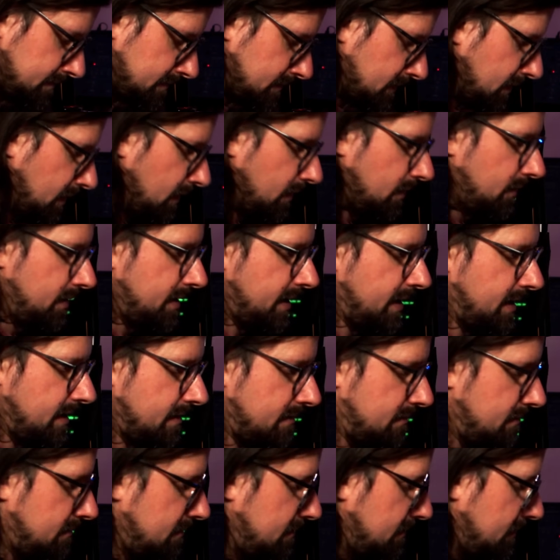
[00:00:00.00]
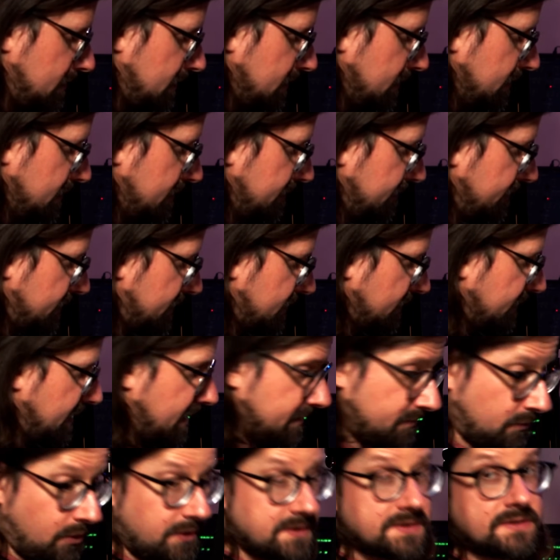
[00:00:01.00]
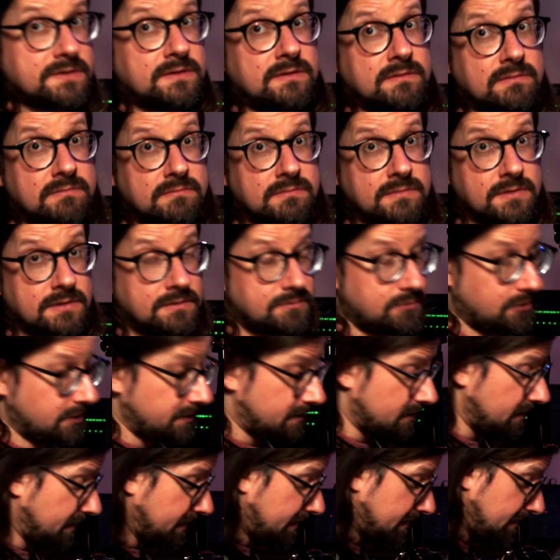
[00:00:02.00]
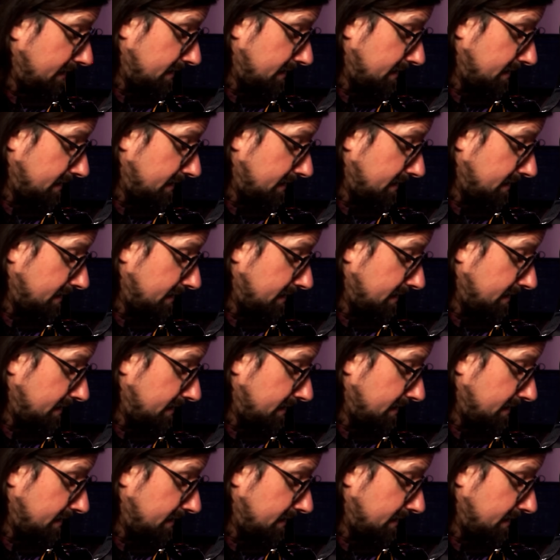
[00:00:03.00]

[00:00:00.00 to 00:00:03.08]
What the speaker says: Okay, good. So that was it. Worked like I